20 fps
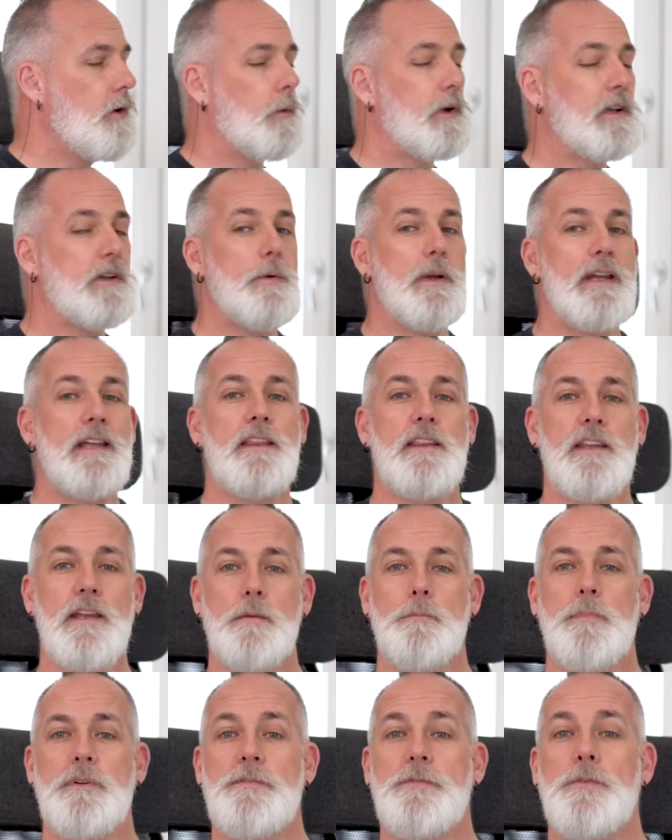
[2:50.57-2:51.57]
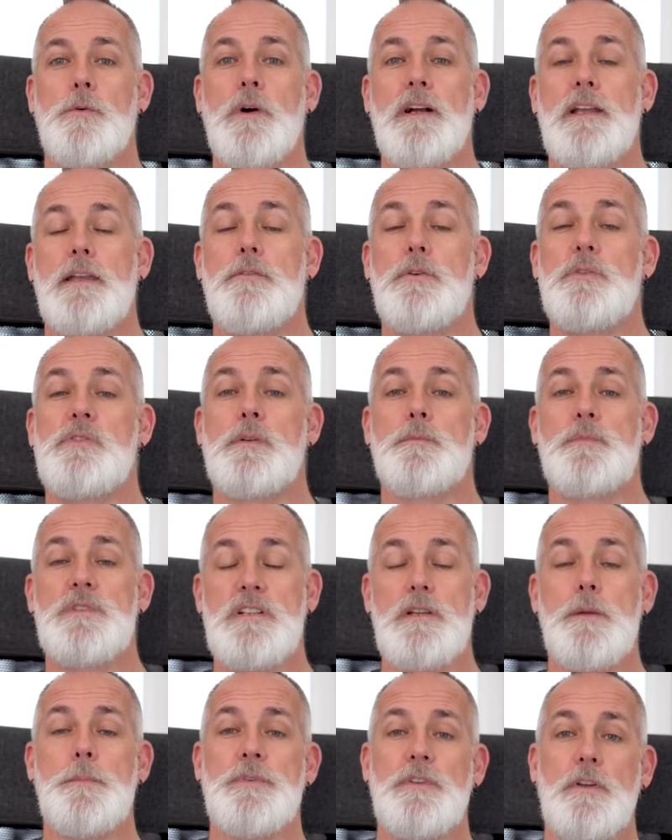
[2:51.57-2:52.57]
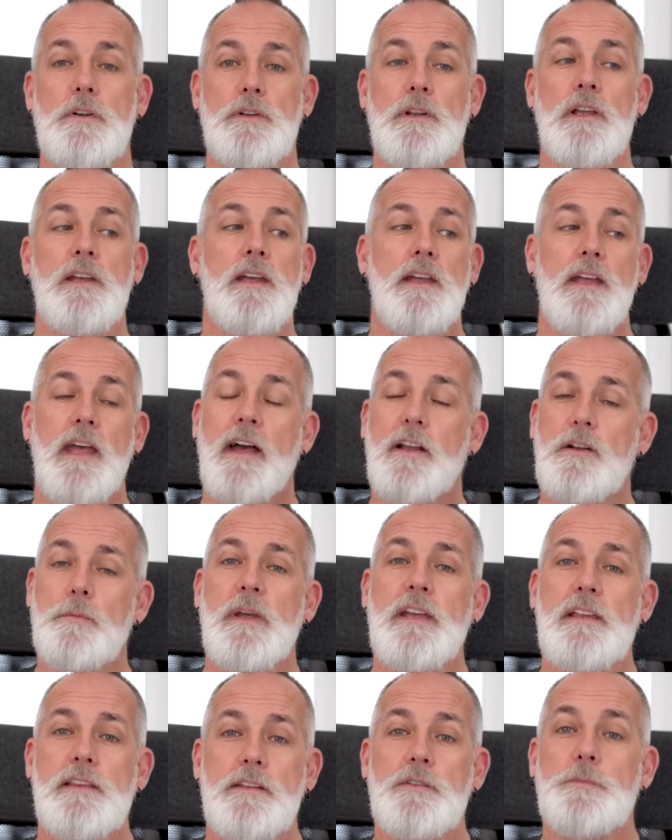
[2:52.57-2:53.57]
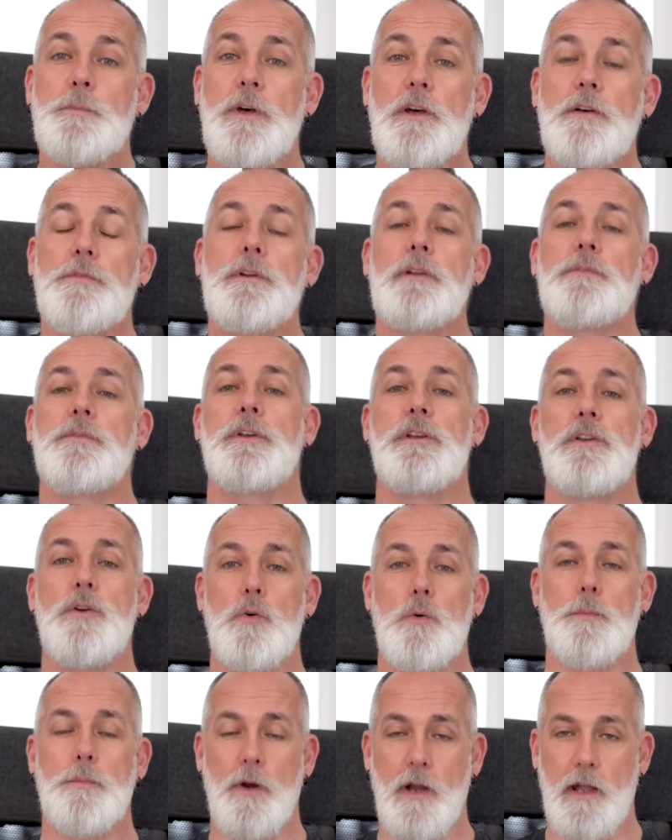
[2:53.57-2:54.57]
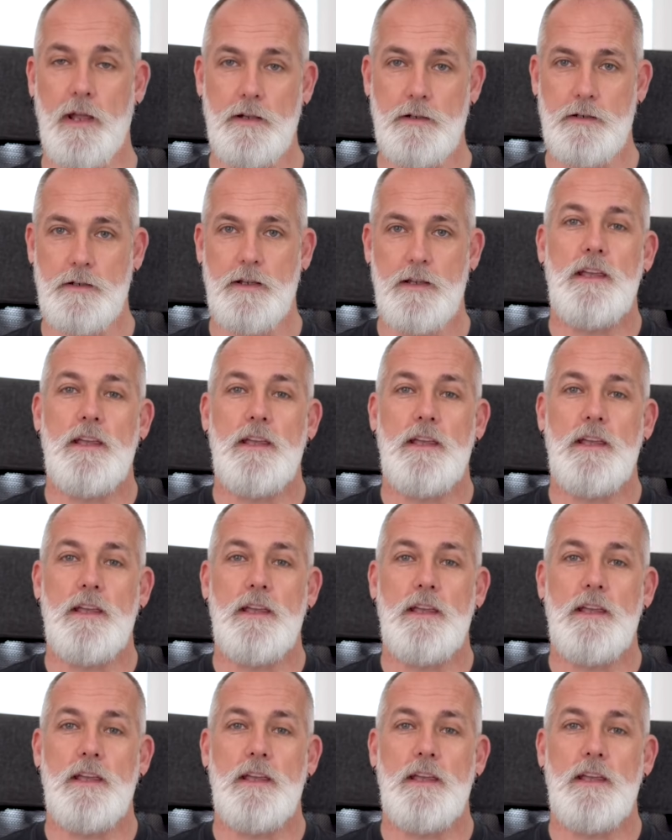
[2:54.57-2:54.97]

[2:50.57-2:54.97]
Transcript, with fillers: One quick thing before I give you some tips on how to make this perfect for your brand.